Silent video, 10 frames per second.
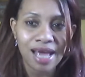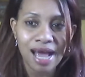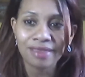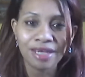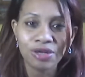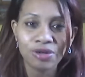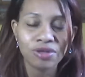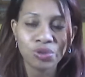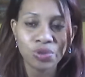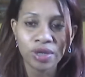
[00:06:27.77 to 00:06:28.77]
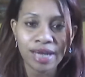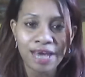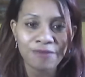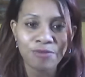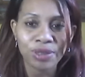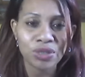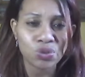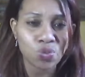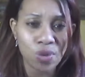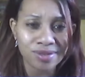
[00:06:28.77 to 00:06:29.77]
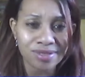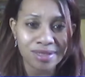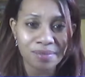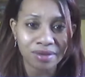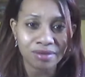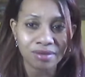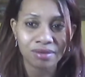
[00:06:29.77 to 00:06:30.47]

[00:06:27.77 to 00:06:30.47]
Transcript: And then you could do a live, whether it's once a month,